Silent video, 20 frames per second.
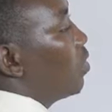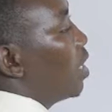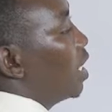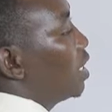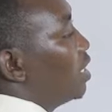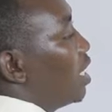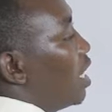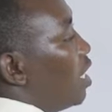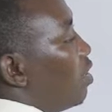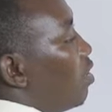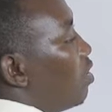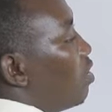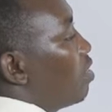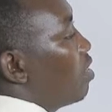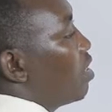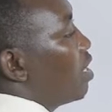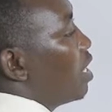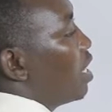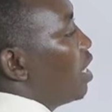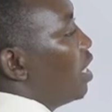to as the
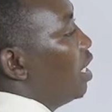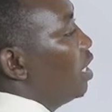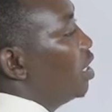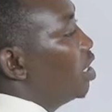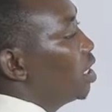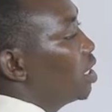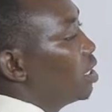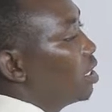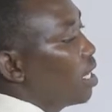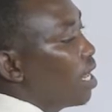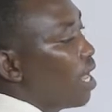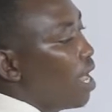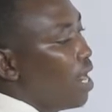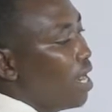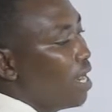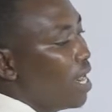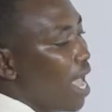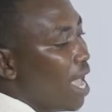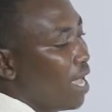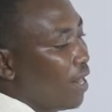northeast
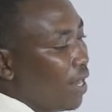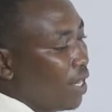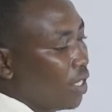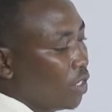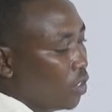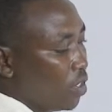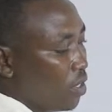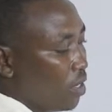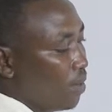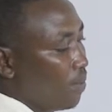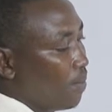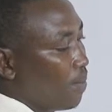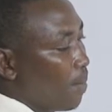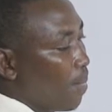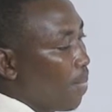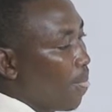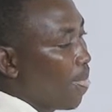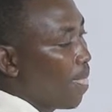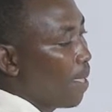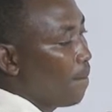direction.
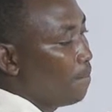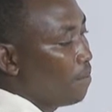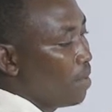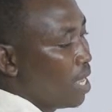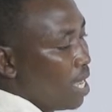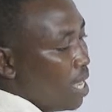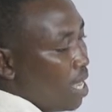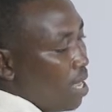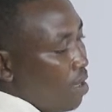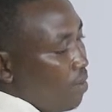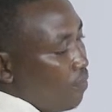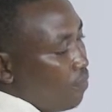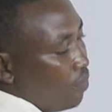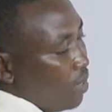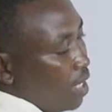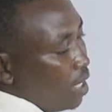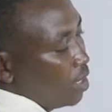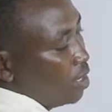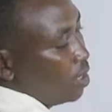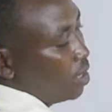
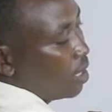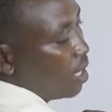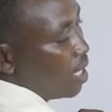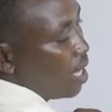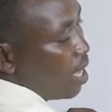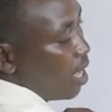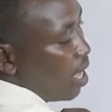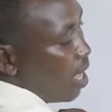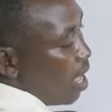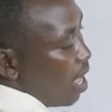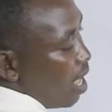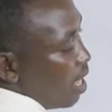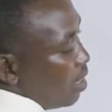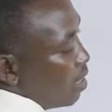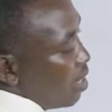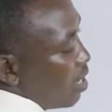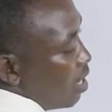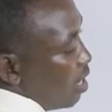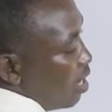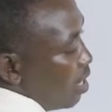This
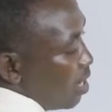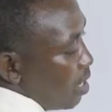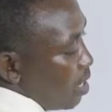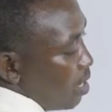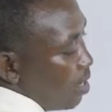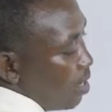other